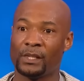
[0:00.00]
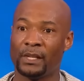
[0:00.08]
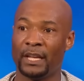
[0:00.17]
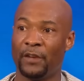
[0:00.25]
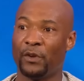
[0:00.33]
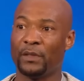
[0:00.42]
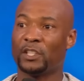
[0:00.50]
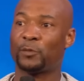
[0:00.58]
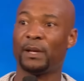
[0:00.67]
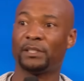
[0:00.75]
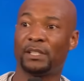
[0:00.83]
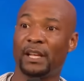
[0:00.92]
If you're in this
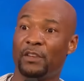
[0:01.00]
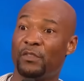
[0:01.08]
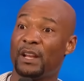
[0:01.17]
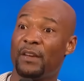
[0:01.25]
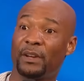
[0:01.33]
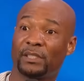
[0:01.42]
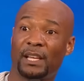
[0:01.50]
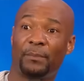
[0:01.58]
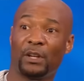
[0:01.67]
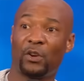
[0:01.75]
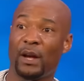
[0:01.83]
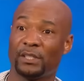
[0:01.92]
place today, if you never
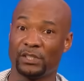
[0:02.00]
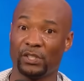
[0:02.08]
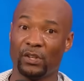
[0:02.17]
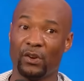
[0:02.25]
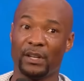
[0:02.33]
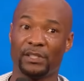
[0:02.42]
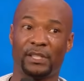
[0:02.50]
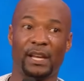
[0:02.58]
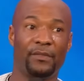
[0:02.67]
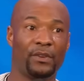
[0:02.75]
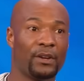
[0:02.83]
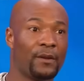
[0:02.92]
accepted Christ as your Lord and
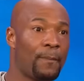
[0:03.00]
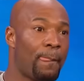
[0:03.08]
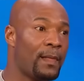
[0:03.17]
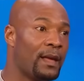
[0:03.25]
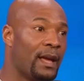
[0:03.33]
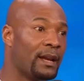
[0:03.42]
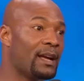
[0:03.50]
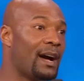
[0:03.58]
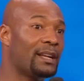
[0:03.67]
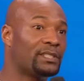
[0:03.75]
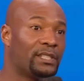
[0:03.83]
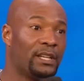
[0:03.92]
Savior, and God
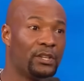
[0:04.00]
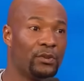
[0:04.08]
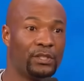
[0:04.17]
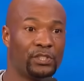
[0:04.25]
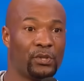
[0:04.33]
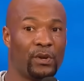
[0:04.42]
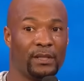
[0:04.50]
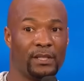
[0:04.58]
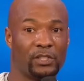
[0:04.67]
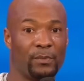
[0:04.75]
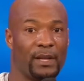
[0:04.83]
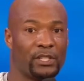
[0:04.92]
sent you to join
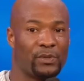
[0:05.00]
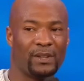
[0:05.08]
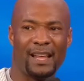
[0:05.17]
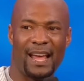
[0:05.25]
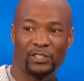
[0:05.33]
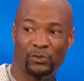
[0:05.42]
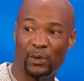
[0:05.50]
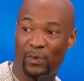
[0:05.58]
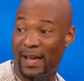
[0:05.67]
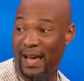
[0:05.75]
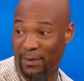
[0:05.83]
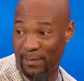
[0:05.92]
this ministry, last week we
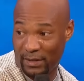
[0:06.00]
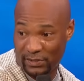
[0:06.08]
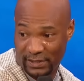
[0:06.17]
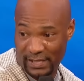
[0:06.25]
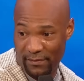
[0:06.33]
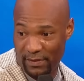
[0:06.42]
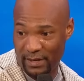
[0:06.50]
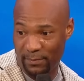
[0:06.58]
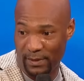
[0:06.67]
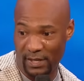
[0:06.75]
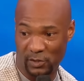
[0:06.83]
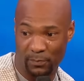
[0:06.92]
had about seventy
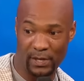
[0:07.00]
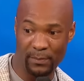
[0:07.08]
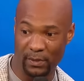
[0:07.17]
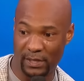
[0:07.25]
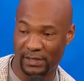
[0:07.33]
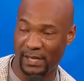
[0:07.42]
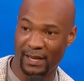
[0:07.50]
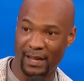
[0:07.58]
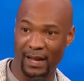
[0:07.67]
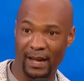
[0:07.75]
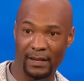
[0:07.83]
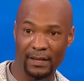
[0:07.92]
plus people that said,
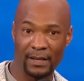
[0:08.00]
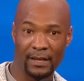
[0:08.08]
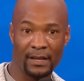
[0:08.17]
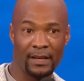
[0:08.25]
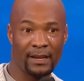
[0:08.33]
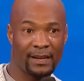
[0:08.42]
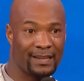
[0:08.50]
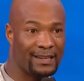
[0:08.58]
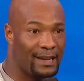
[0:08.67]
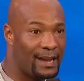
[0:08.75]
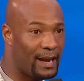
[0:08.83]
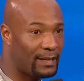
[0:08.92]
God
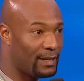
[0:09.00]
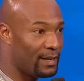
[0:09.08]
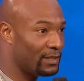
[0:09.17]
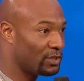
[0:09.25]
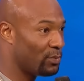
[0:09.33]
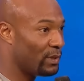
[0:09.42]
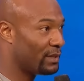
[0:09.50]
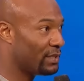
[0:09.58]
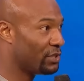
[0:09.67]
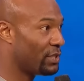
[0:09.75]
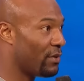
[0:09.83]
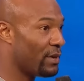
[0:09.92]
connected us with this
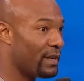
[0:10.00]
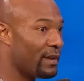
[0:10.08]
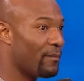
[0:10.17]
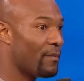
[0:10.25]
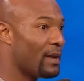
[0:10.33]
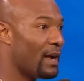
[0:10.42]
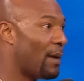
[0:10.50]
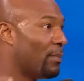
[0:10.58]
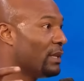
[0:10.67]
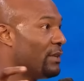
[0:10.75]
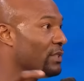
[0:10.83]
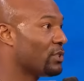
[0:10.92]
journey. I
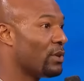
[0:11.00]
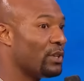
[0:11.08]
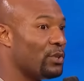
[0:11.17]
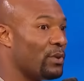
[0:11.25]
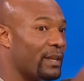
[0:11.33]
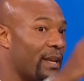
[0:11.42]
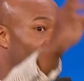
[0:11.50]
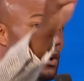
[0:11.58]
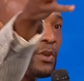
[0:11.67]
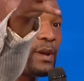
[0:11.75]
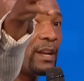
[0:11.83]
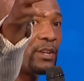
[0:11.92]
believe he's going to do it again. All
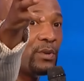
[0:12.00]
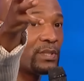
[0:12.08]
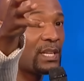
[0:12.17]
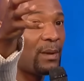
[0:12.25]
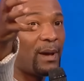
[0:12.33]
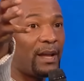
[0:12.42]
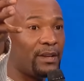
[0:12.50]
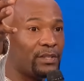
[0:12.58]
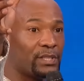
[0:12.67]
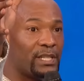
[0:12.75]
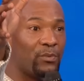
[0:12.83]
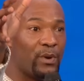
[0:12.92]
you got to do is come out of your
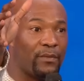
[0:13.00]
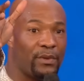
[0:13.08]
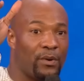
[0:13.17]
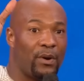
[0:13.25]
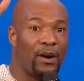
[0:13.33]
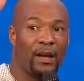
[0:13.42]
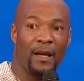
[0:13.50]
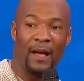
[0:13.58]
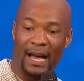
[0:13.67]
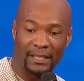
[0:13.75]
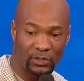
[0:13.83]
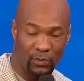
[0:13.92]
seat wherever you are.
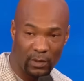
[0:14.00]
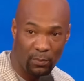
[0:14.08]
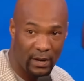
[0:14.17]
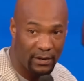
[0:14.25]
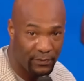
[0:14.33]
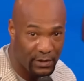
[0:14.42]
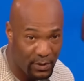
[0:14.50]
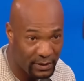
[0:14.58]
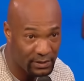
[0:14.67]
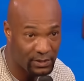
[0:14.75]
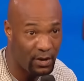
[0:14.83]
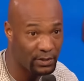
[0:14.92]
I just want to pray for you at
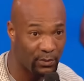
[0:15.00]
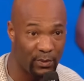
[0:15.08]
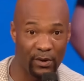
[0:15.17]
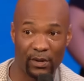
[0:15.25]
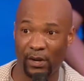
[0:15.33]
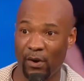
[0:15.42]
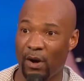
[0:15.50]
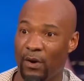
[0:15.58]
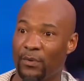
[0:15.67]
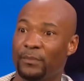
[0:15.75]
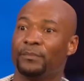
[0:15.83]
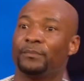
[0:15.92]
this altar, and we're going to go home.